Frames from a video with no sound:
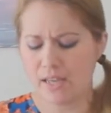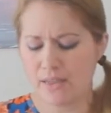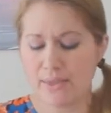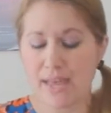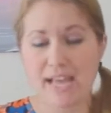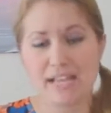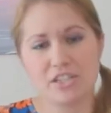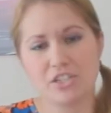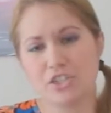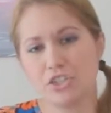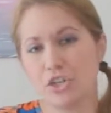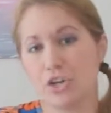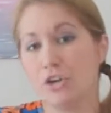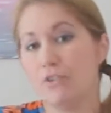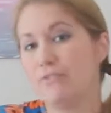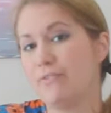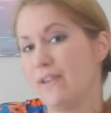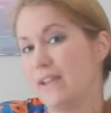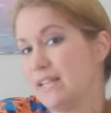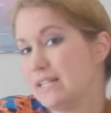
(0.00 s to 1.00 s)
That
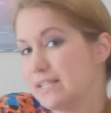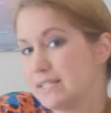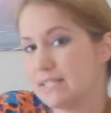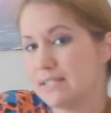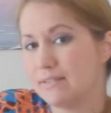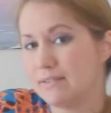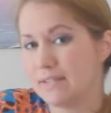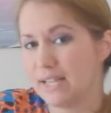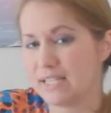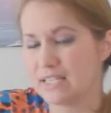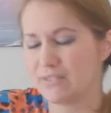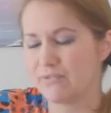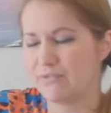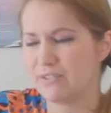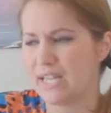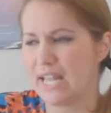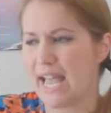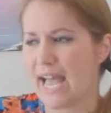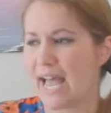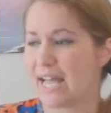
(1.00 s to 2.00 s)
surface that's
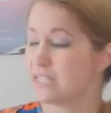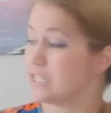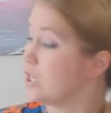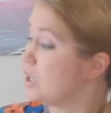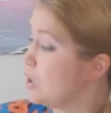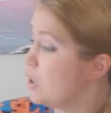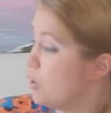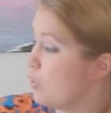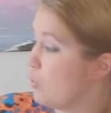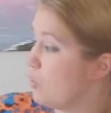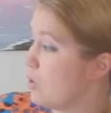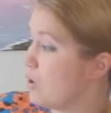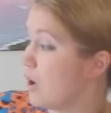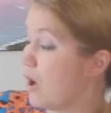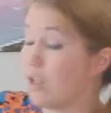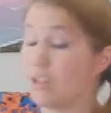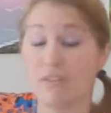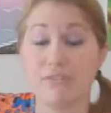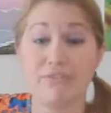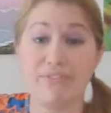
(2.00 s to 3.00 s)
flat we'll
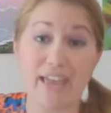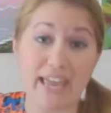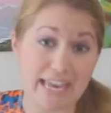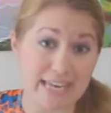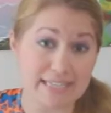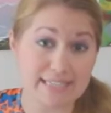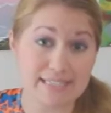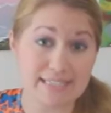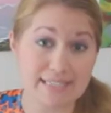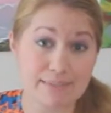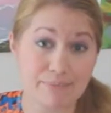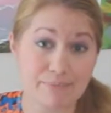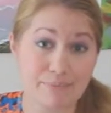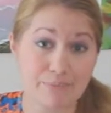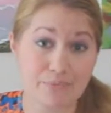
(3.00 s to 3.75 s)
call a face.